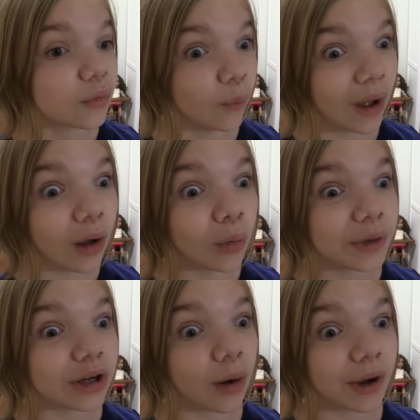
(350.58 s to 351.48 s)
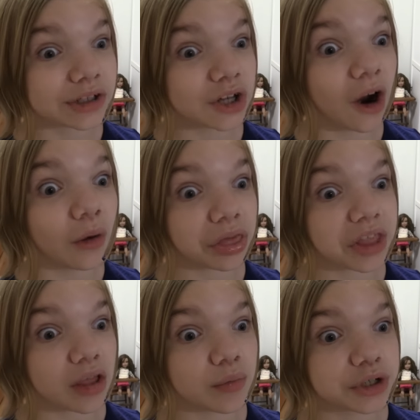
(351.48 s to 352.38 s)
Well, we know what Charles
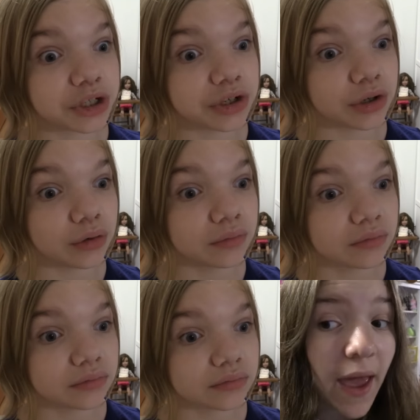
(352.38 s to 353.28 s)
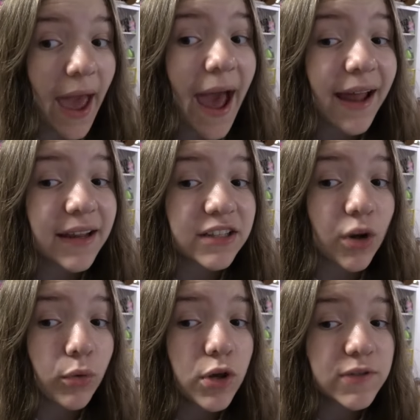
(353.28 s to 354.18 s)
thinks we should do. Addie,
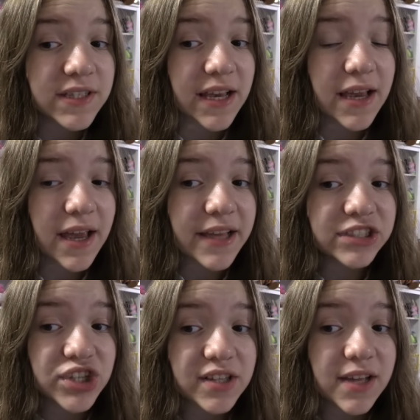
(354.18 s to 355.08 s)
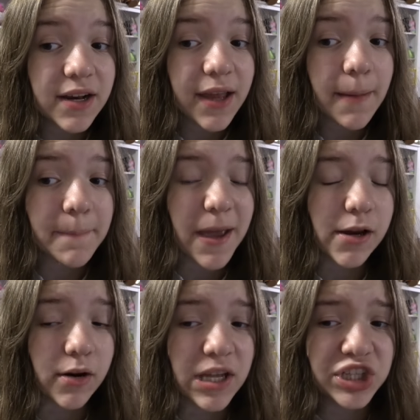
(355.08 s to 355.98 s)
don't you see? He's just gonna get
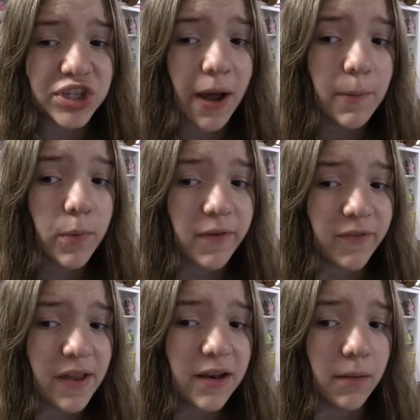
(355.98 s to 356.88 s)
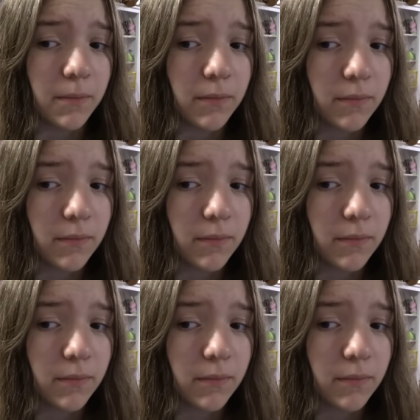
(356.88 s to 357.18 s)
bigger each time we feed him.